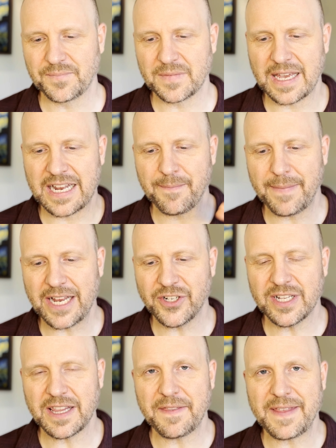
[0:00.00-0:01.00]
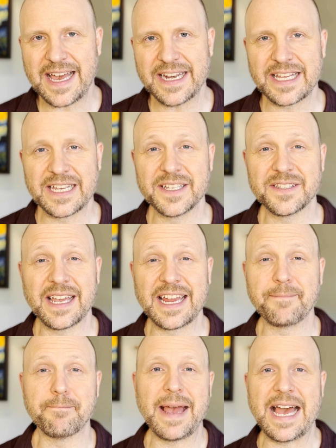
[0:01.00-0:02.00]
and imagining that that is a
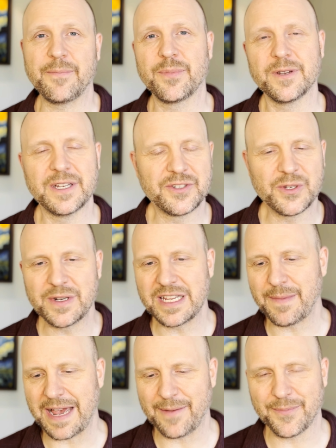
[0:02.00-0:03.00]
map, a 2D map.